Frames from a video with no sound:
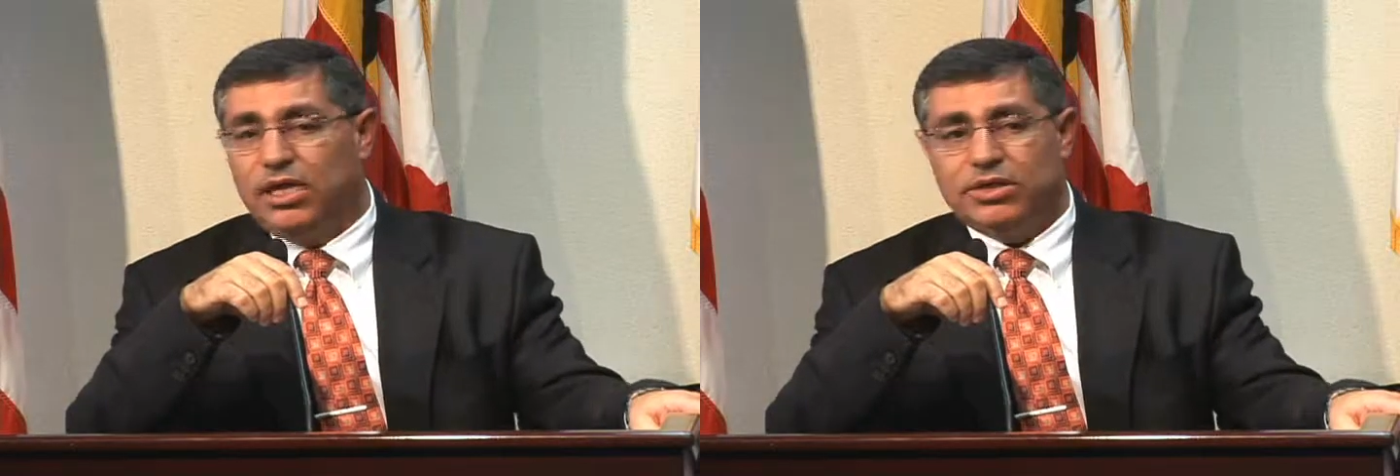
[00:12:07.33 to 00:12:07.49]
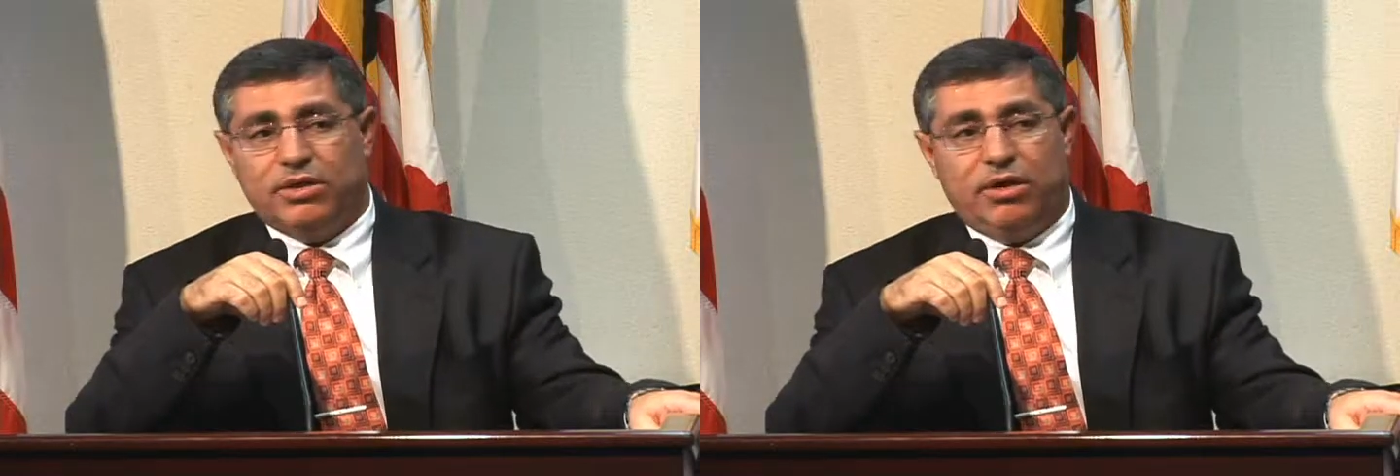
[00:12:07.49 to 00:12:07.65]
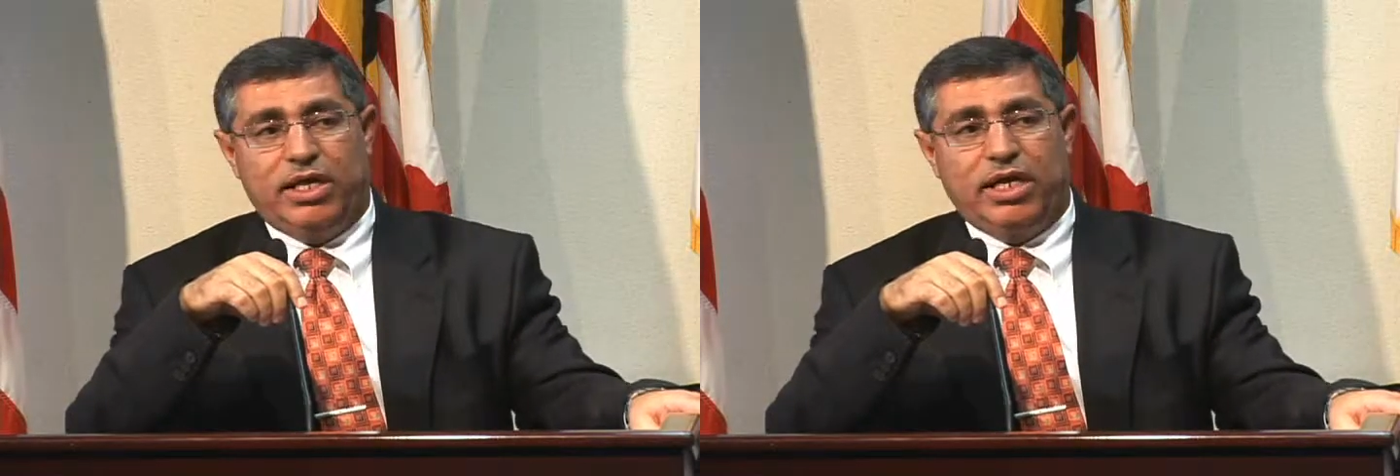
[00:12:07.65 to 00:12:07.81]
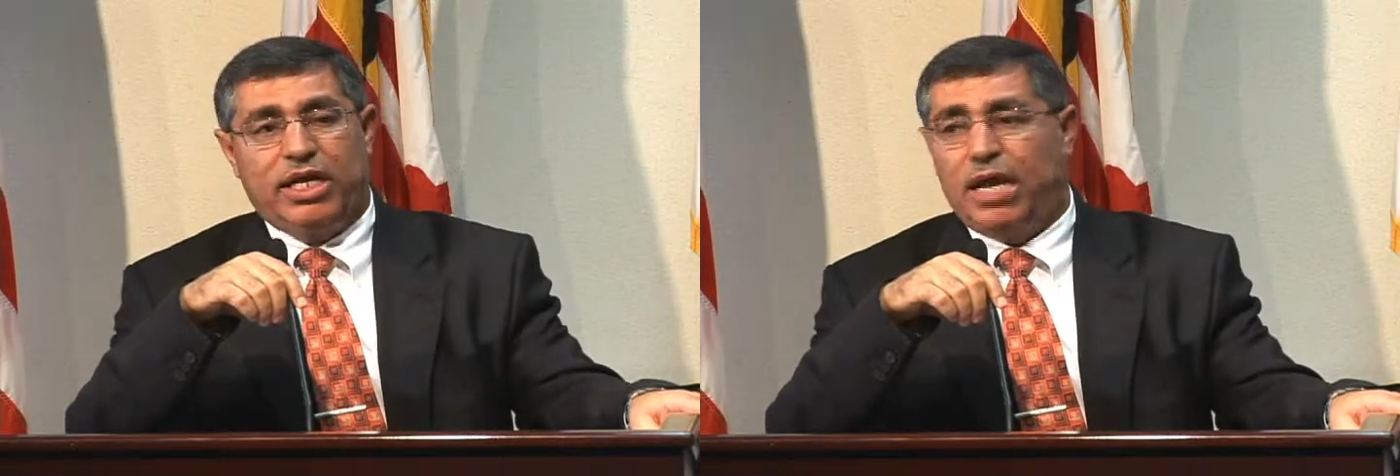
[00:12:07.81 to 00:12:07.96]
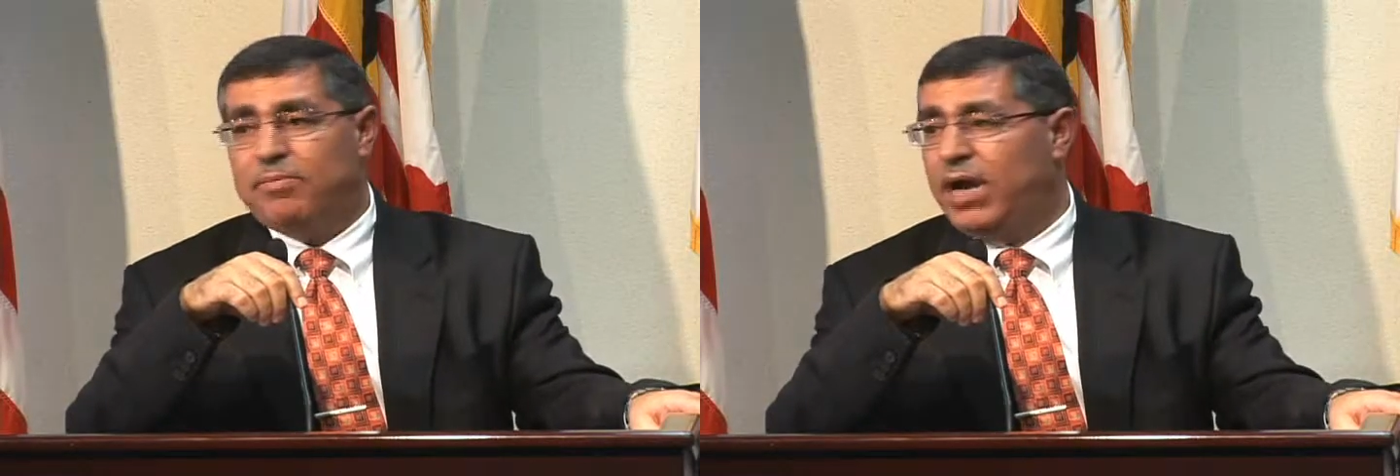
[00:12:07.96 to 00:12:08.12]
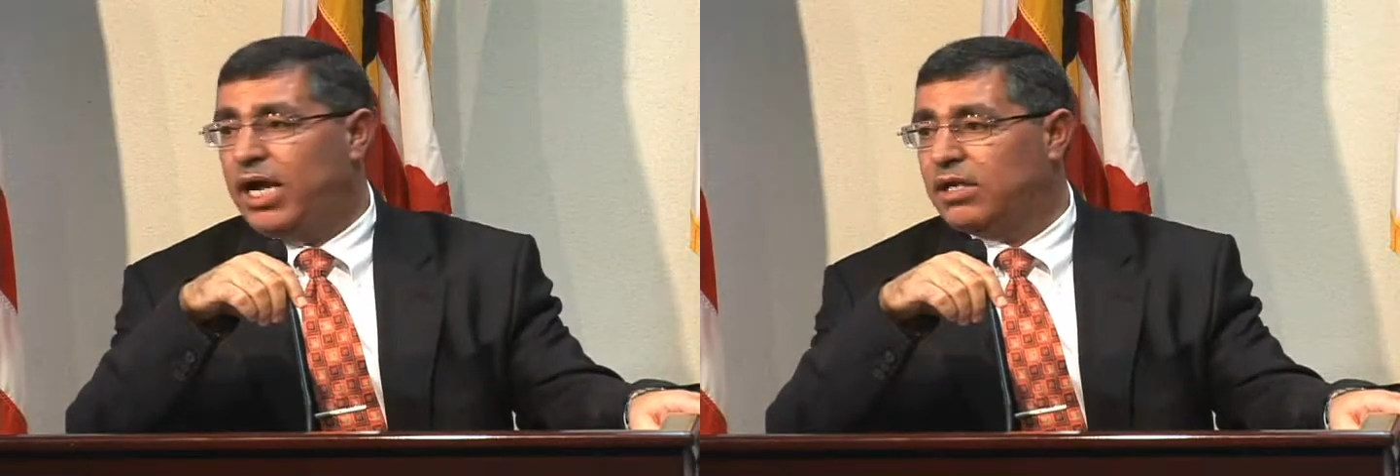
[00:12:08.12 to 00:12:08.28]
So he
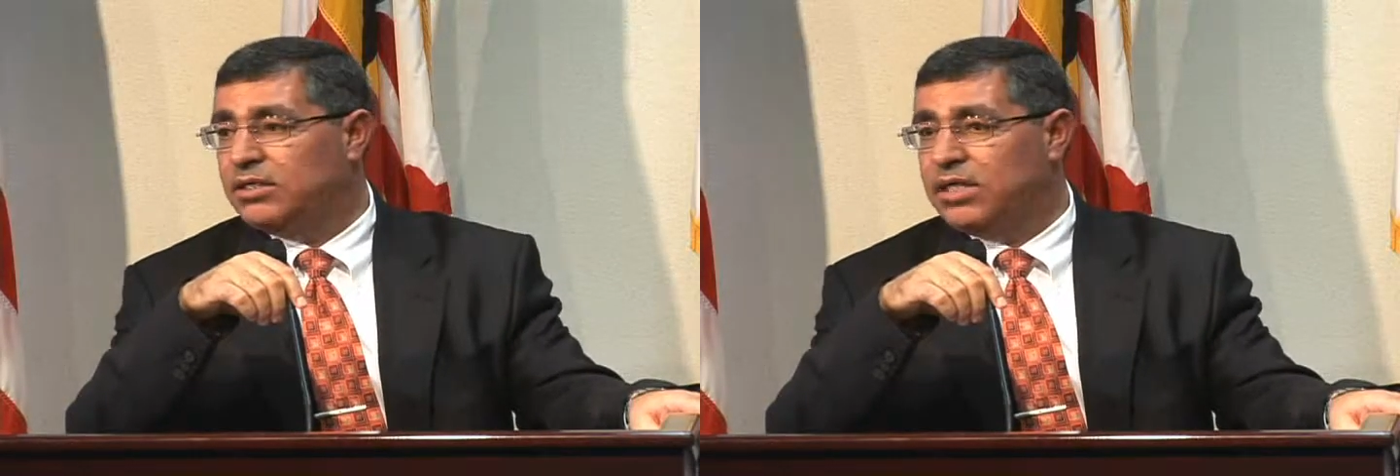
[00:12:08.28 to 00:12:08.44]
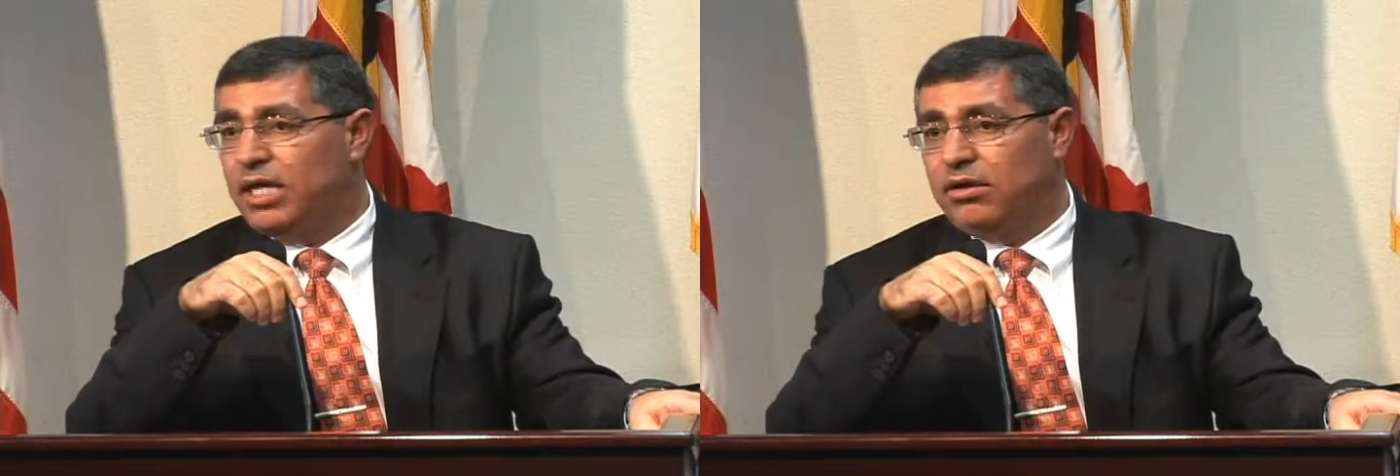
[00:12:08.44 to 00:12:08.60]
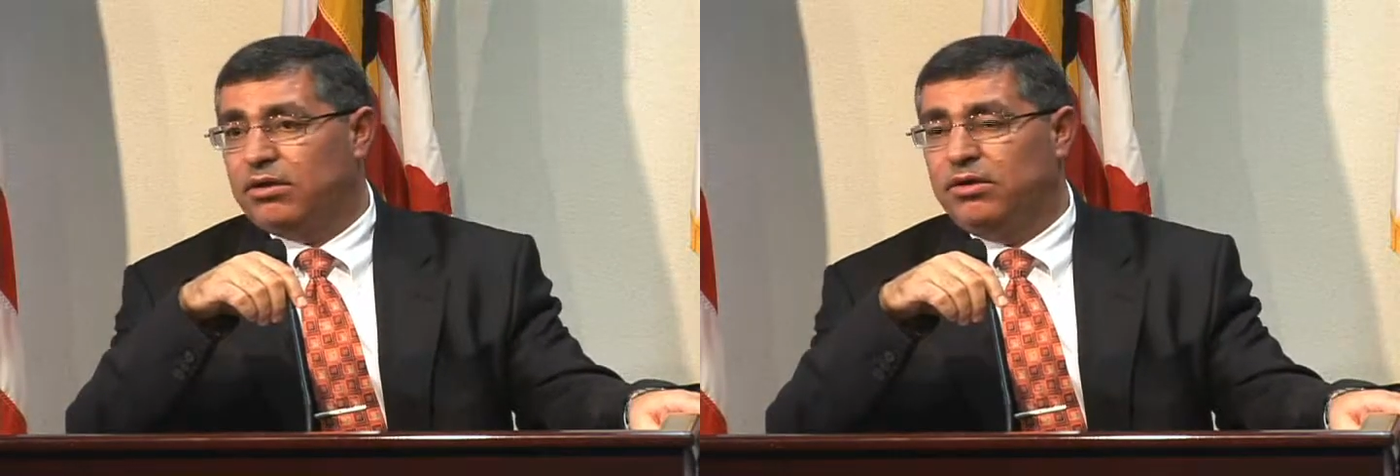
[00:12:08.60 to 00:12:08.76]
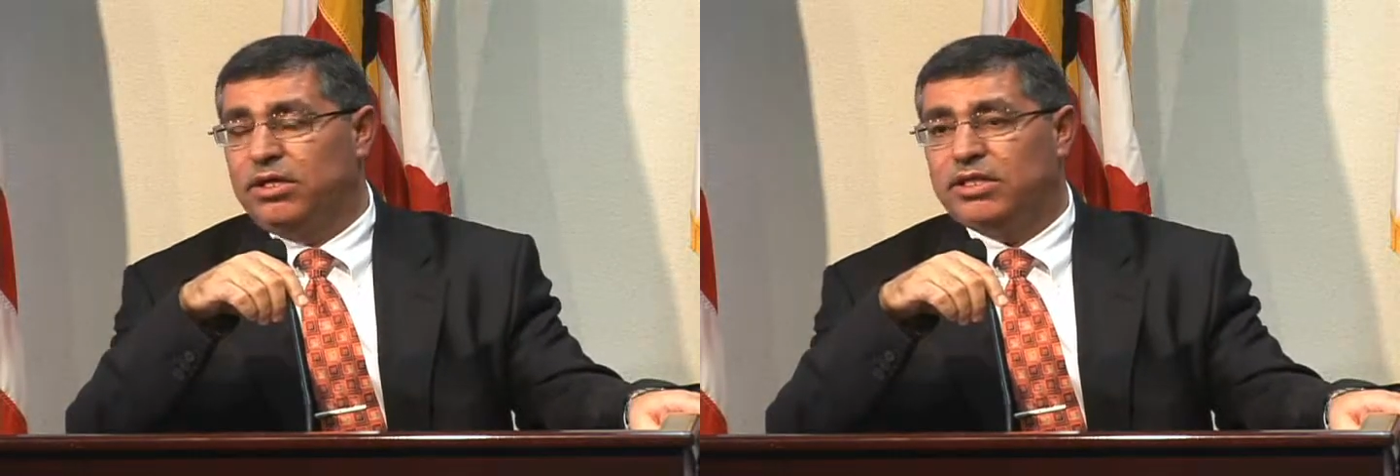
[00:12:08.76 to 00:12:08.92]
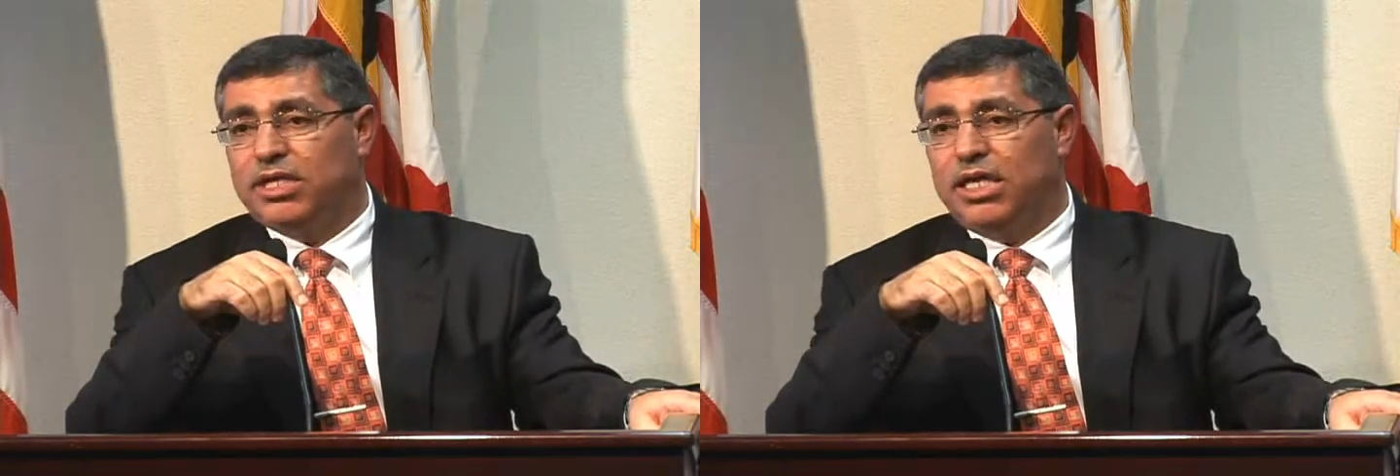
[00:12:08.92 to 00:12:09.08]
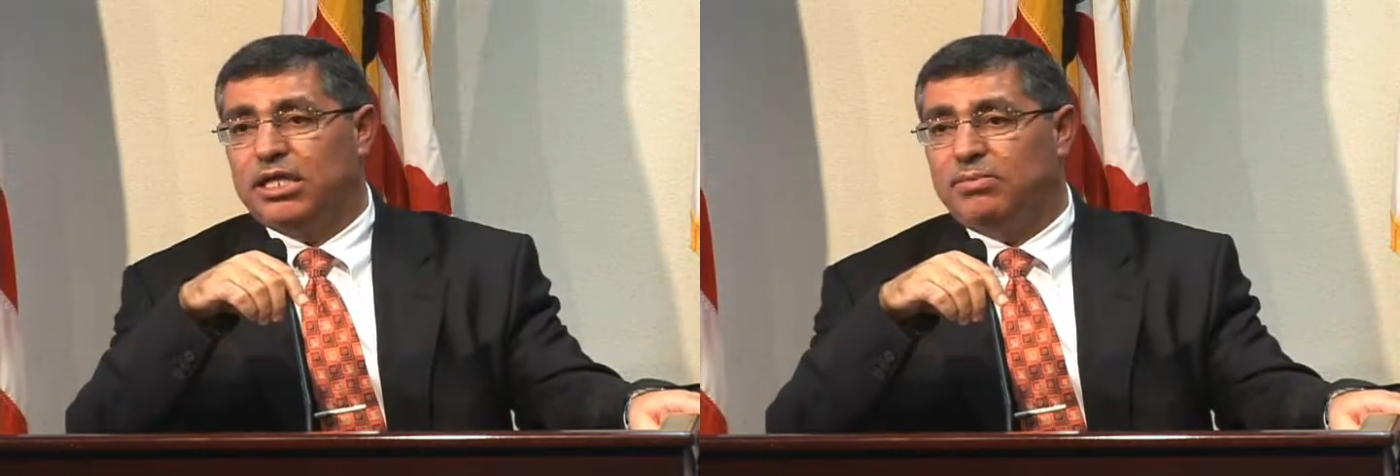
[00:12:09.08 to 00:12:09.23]
came back and said, look, you
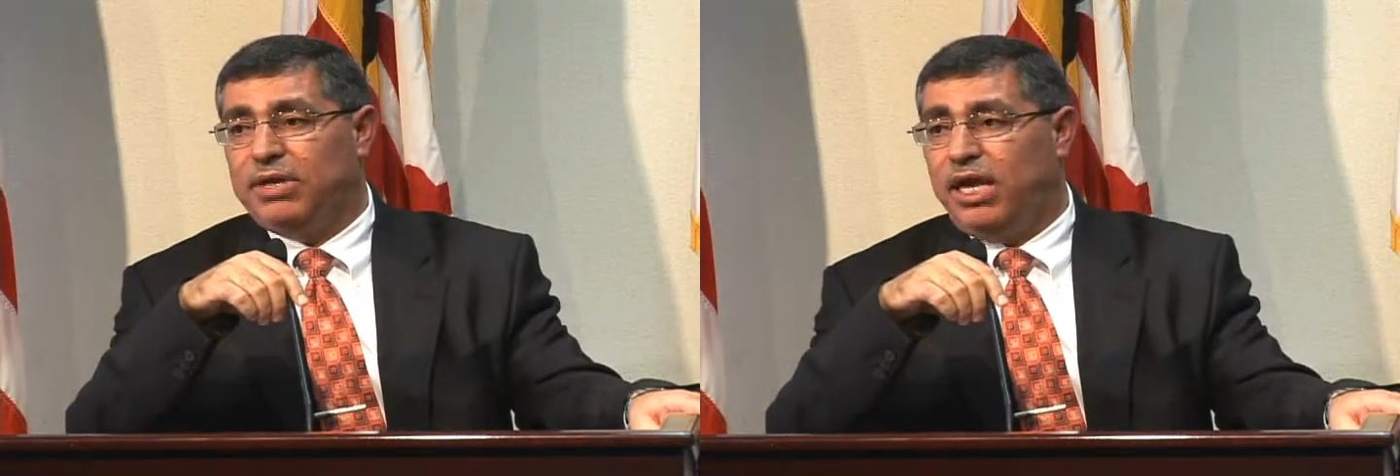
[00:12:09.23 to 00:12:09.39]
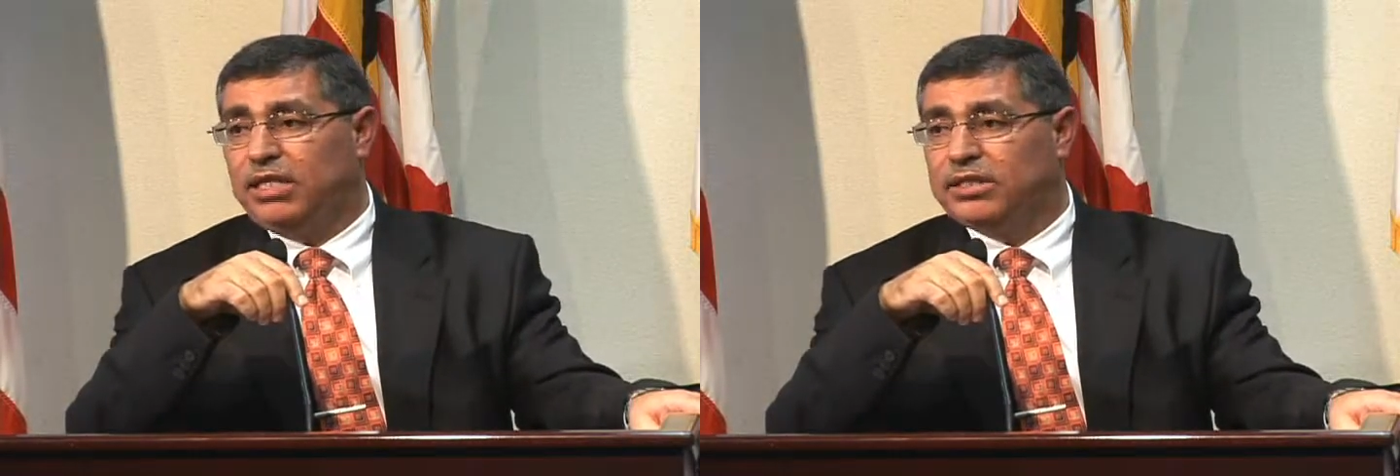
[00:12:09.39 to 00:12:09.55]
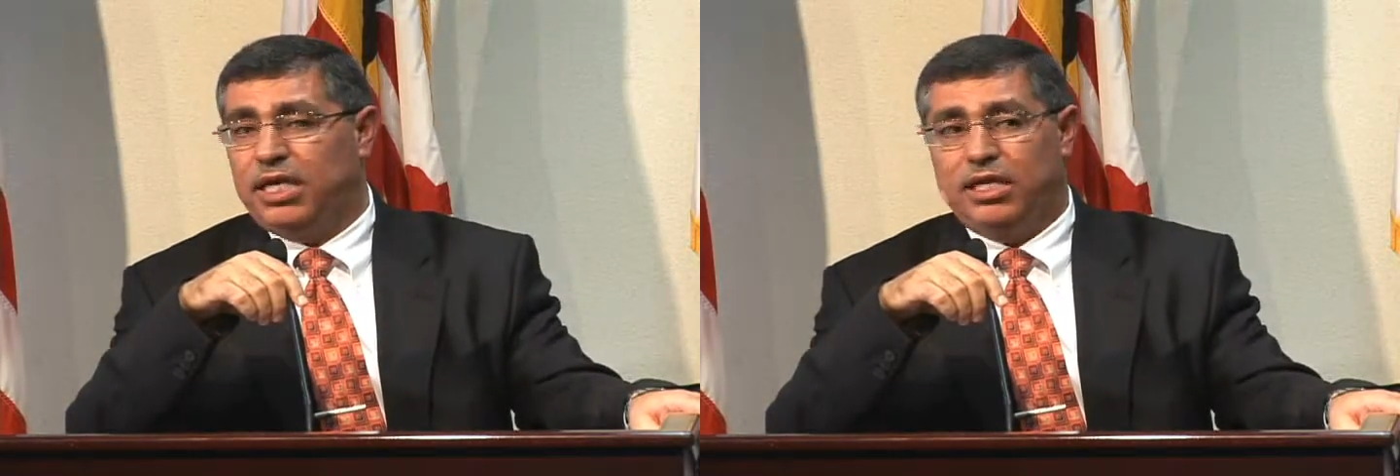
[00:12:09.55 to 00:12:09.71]
designed the plans.